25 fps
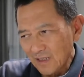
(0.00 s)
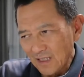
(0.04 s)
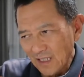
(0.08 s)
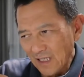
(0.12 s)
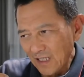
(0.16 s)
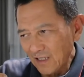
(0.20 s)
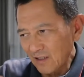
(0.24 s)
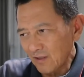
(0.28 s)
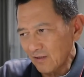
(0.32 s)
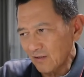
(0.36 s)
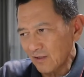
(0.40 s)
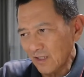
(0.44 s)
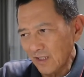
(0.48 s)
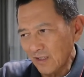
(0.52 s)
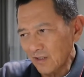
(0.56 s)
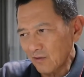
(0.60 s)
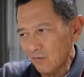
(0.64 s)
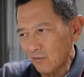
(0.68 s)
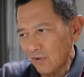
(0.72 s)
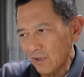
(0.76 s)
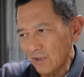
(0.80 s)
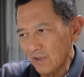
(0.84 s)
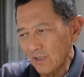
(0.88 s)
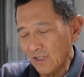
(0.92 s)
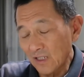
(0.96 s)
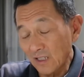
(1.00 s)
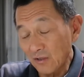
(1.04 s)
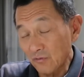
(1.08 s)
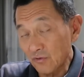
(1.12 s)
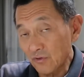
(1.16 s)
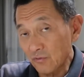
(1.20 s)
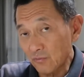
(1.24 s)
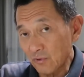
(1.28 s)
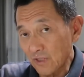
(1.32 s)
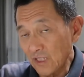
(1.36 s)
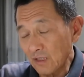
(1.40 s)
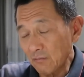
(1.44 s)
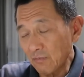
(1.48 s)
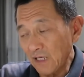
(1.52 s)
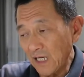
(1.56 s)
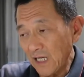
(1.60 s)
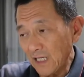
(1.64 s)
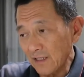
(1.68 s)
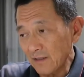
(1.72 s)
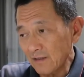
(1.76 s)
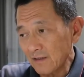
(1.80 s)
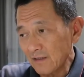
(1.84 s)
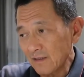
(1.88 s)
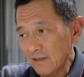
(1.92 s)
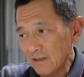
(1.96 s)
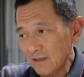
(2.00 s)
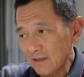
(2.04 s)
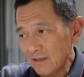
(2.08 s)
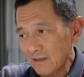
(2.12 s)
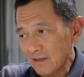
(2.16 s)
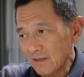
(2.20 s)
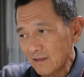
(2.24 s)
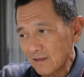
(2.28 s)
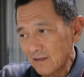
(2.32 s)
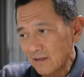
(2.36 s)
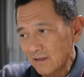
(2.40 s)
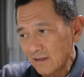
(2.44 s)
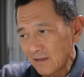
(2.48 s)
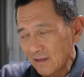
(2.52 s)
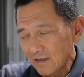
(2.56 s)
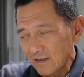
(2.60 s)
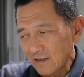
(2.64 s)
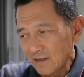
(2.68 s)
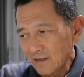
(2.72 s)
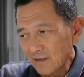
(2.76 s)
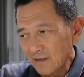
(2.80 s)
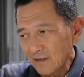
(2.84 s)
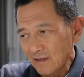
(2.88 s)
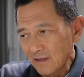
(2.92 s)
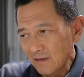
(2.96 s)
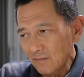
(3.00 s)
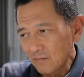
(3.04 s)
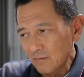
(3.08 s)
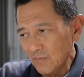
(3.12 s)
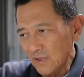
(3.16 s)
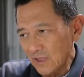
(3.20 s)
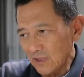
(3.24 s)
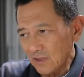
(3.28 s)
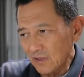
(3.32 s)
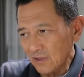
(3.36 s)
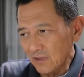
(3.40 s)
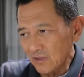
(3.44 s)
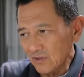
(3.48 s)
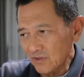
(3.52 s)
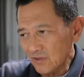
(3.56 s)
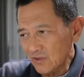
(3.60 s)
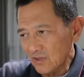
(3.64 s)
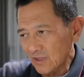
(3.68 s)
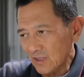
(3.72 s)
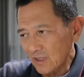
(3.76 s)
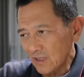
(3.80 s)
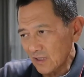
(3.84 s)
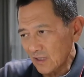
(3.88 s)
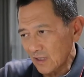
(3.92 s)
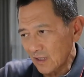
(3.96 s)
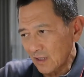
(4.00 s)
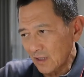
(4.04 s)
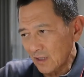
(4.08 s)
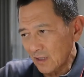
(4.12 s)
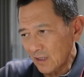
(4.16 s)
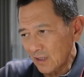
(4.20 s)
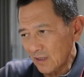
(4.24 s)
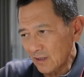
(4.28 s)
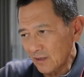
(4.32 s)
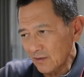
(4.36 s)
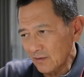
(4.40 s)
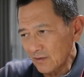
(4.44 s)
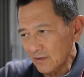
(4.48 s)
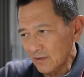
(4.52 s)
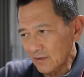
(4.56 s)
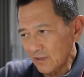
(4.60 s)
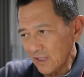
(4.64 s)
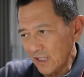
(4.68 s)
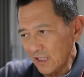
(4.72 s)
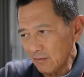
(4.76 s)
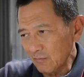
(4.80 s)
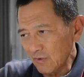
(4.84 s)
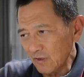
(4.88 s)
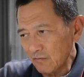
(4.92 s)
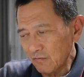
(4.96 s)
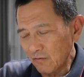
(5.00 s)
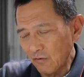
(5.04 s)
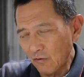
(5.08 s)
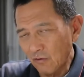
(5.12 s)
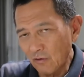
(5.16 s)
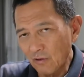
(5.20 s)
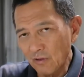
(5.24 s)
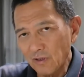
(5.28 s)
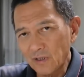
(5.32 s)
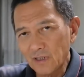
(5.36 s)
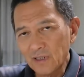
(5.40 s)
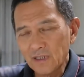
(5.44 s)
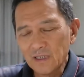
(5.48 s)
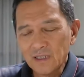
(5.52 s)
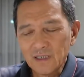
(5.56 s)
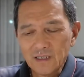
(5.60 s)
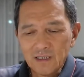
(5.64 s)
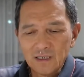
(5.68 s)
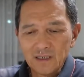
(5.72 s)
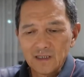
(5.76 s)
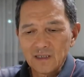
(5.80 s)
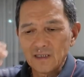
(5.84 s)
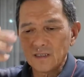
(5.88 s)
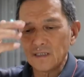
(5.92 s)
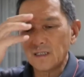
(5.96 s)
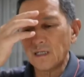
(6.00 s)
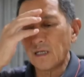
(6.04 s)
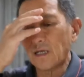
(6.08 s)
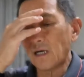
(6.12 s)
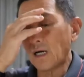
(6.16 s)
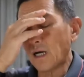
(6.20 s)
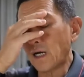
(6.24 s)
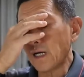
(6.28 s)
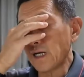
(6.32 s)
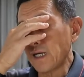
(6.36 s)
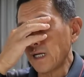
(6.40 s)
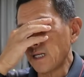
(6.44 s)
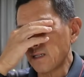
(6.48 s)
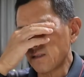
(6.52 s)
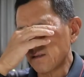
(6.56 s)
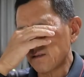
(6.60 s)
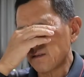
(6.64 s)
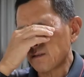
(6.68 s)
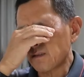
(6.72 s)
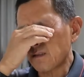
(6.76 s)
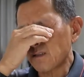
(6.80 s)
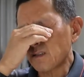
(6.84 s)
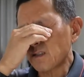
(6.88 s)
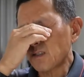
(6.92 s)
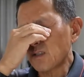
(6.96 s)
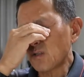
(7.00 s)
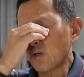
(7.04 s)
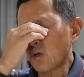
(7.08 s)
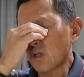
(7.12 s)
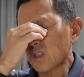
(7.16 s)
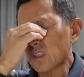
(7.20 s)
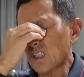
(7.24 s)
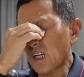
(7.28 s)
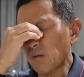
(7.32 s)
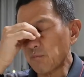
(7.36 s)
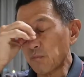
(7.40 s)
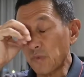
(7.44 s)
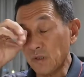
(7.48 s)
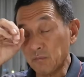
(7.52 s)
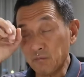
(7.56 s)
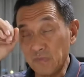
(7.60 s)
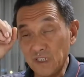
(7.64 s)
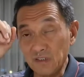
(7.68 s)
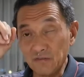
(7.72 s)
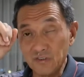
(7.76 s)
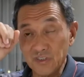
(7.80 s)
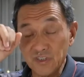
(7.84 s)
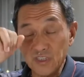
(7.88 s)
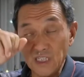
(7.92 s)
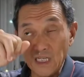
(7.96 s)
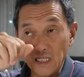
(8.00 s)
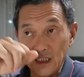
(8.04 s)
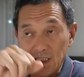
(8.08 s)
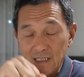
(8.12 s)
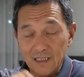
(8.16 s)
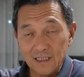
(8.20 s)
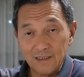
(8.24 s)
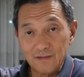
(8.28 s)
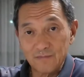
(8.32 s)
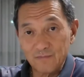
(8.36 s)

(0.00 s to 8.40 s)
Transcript: I had another one and it was really bad because uh, the night before I had cooked up a beef steak.